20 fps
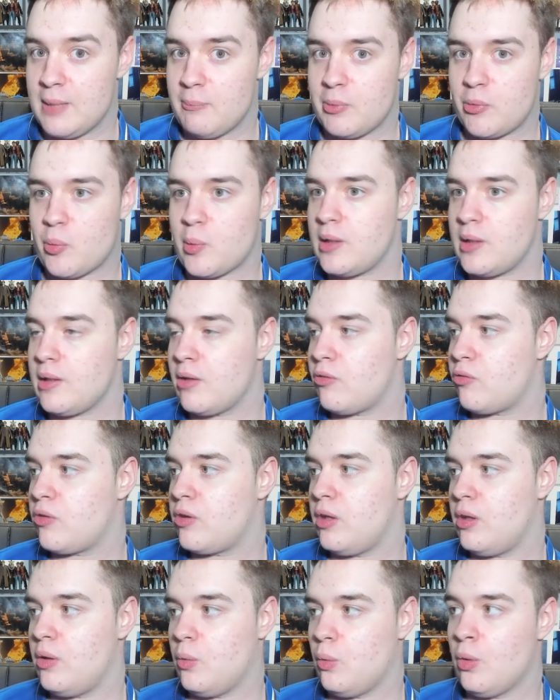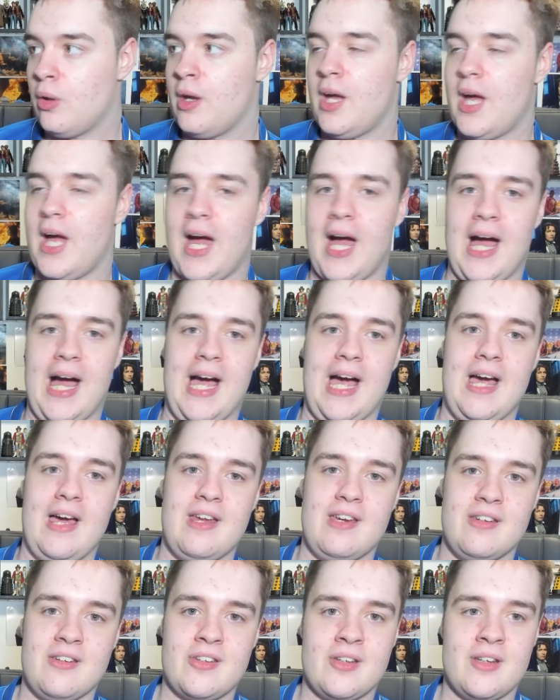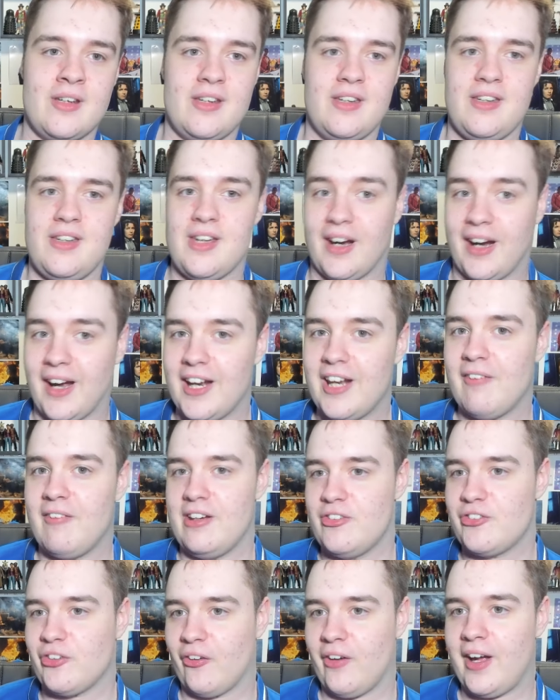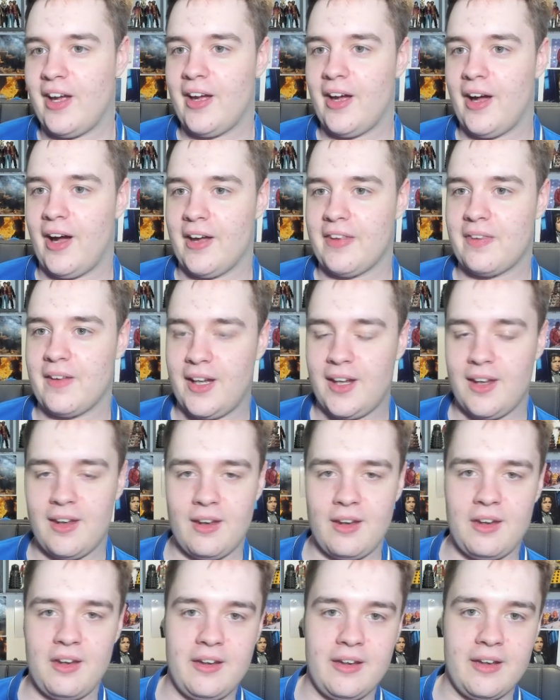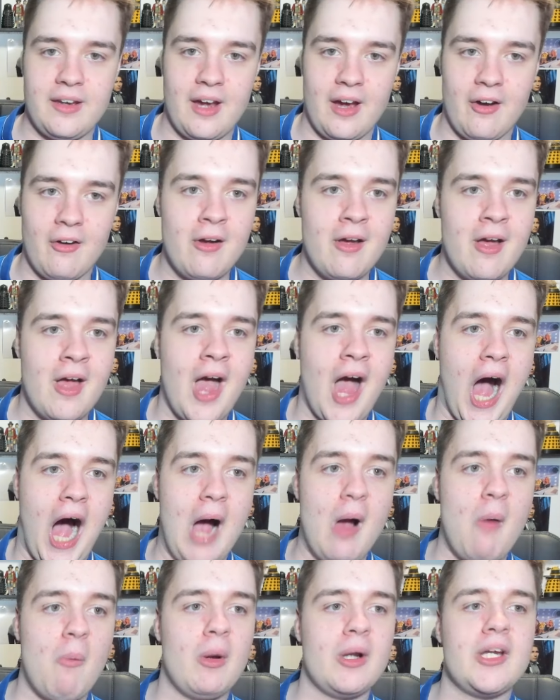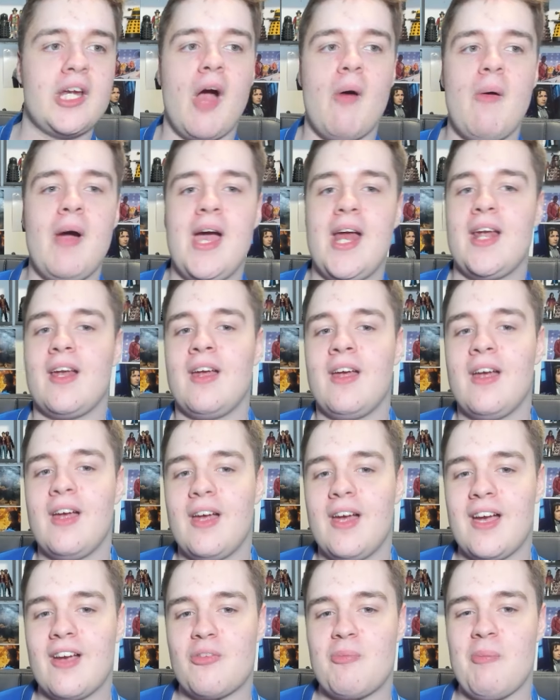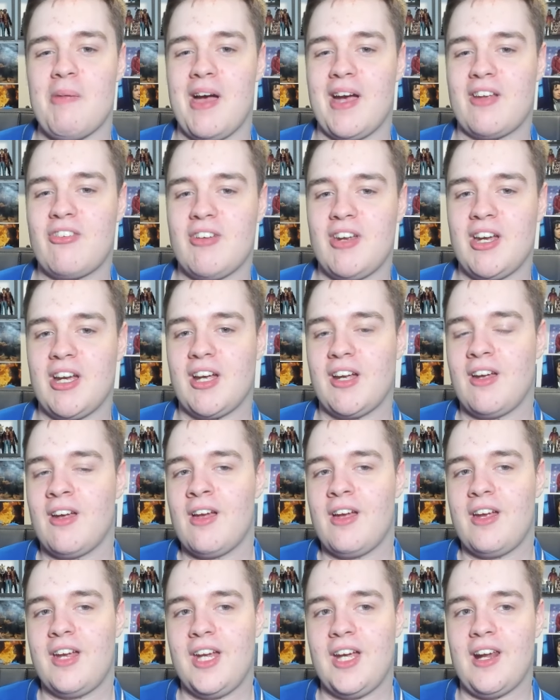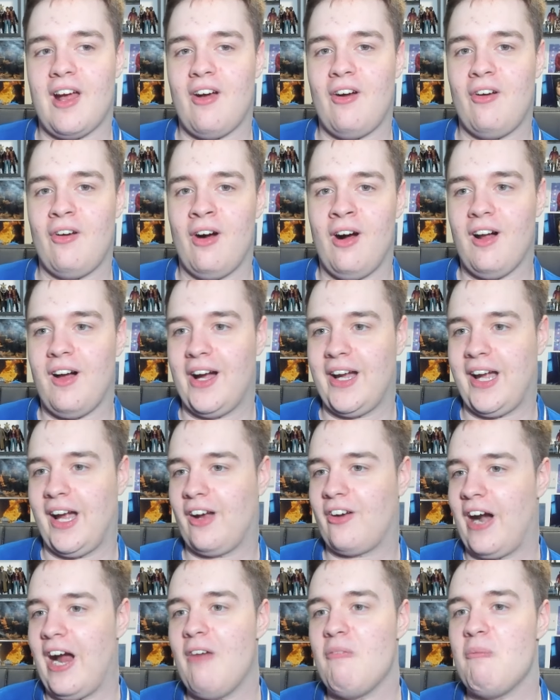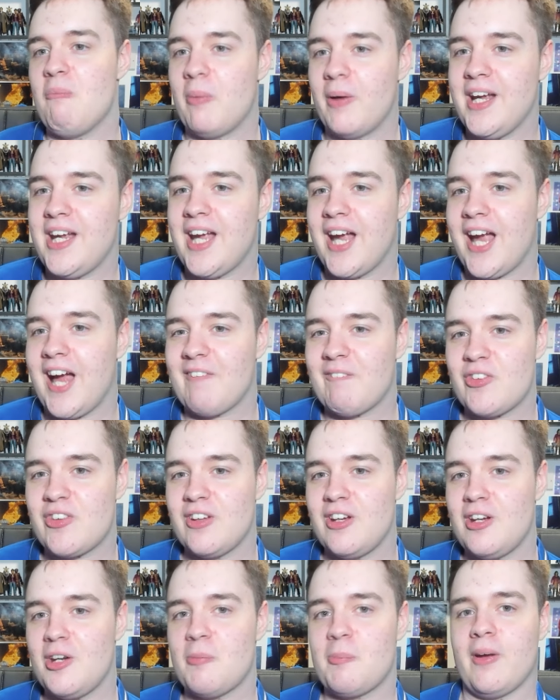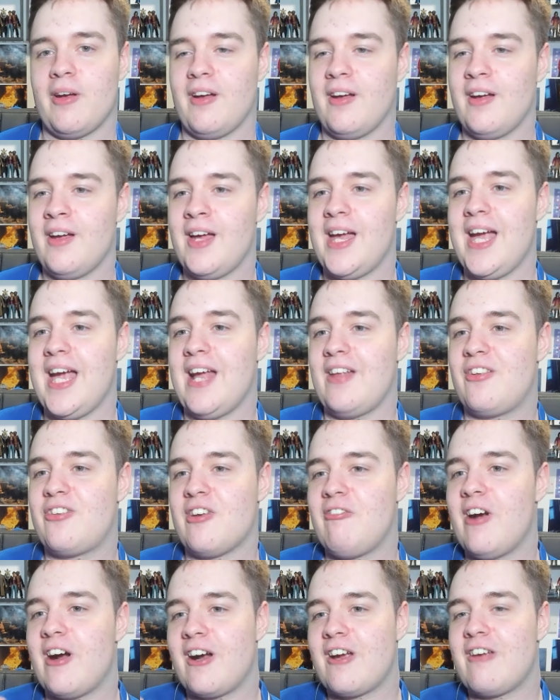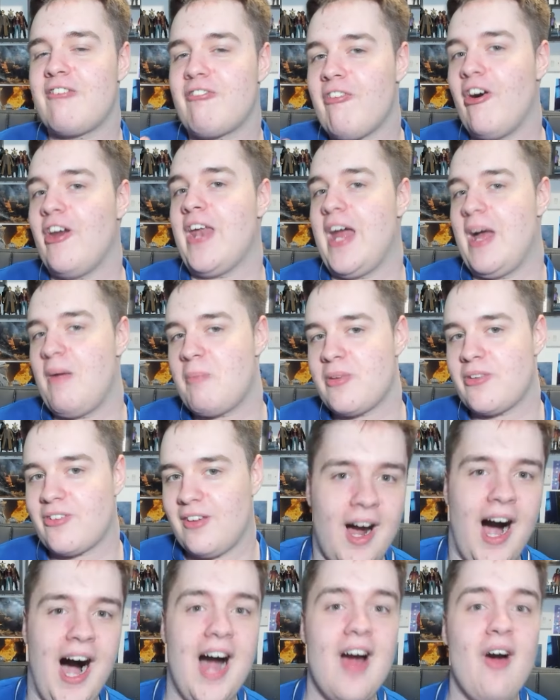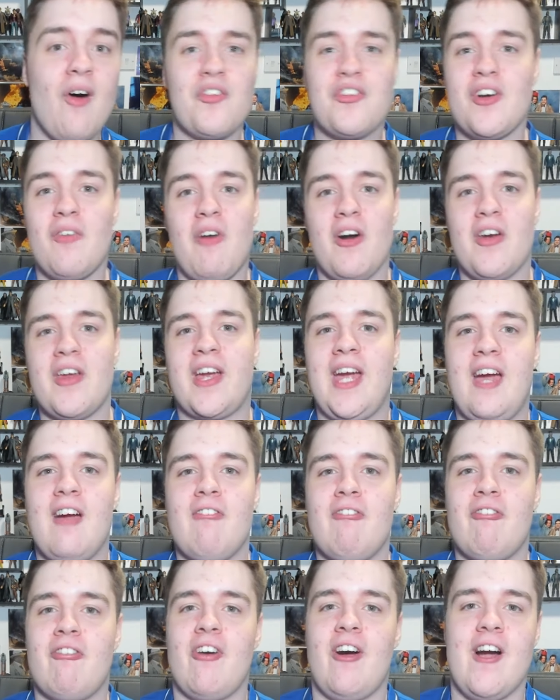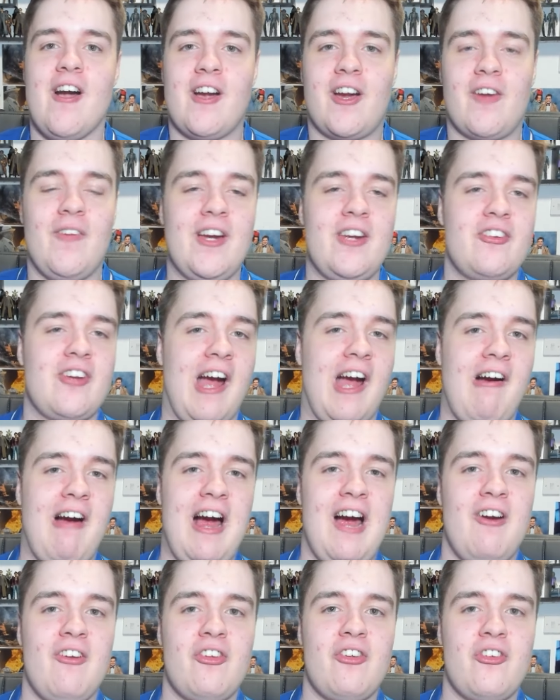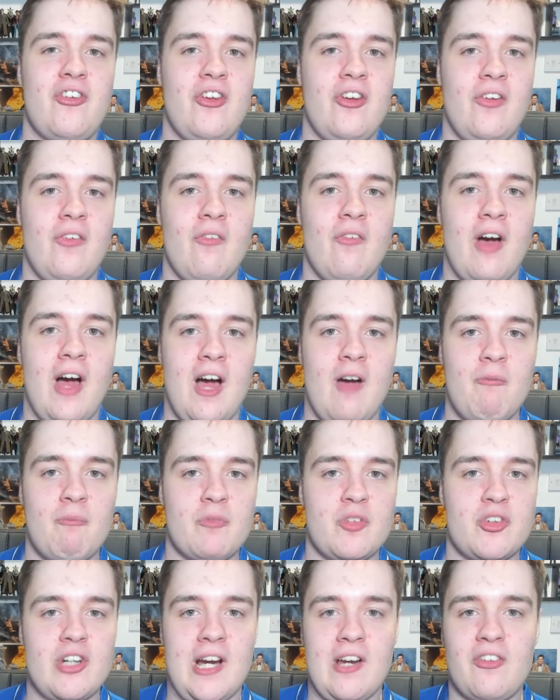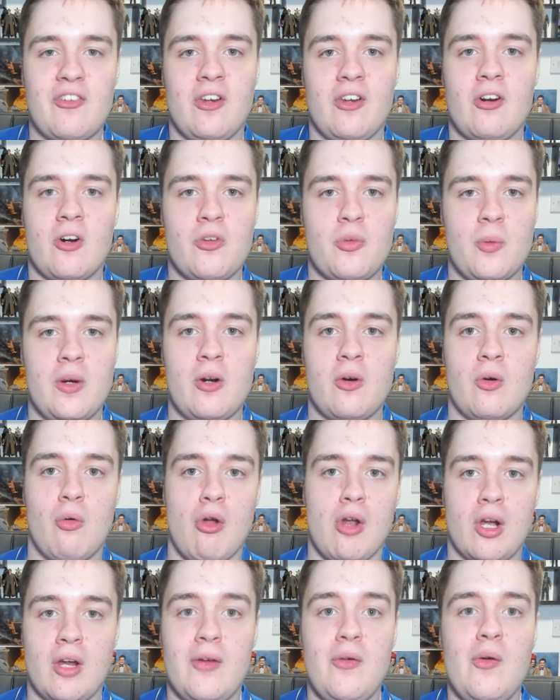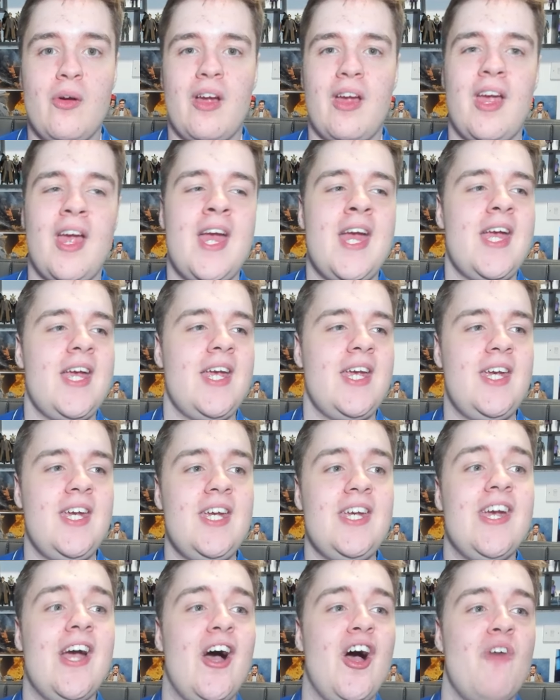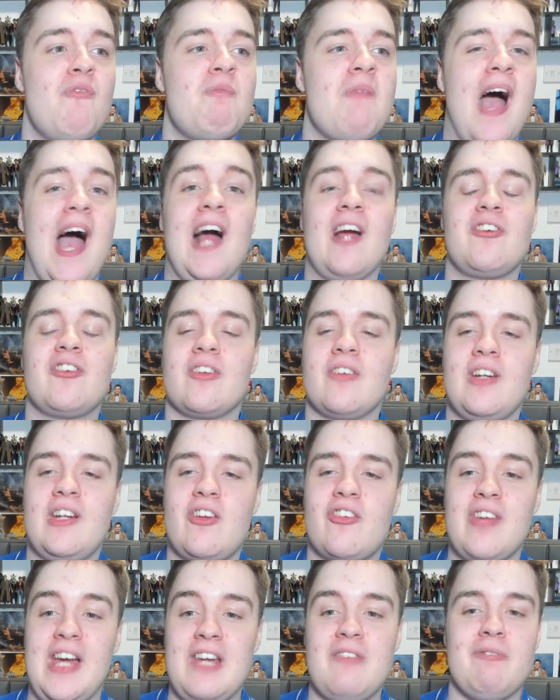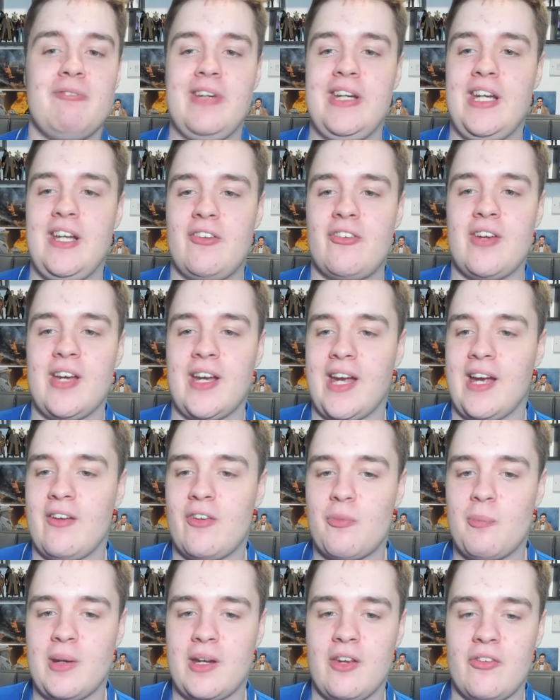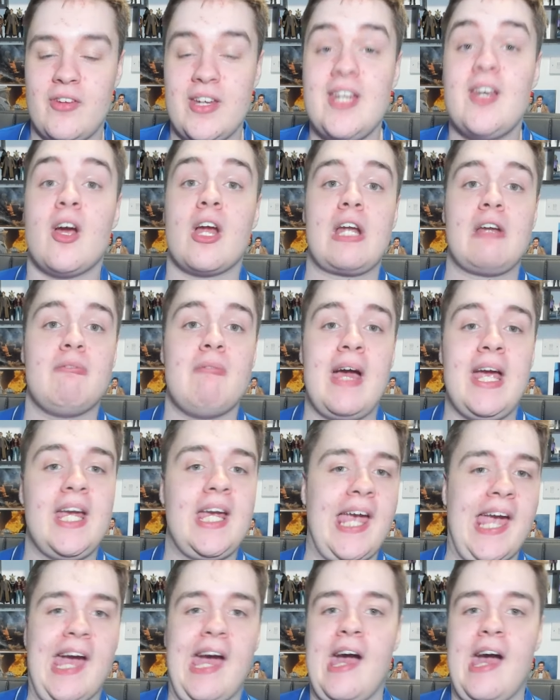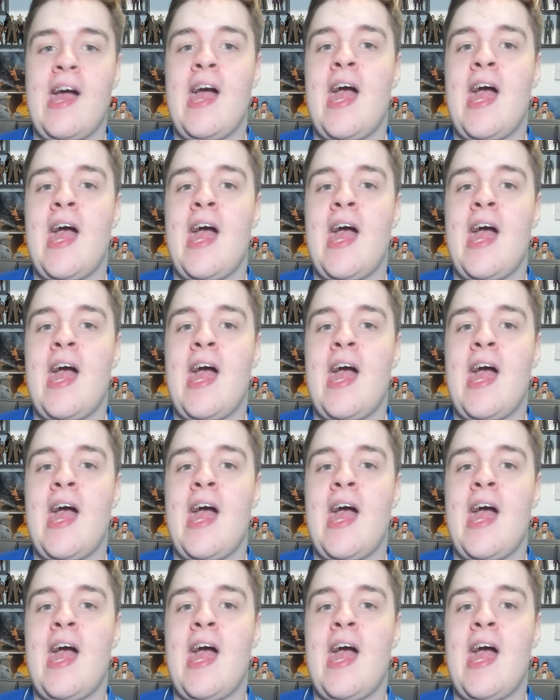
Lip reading: between those two. And you're going to enjoy it, I think, you know. I wouldn't go in expecting, you know, like a groundbreaking episode, but it's a very fun episode. I also want to give a quick shout out to Dragzilla on Twitter, or Luke. He actually sent me tickets because he couldn't make it.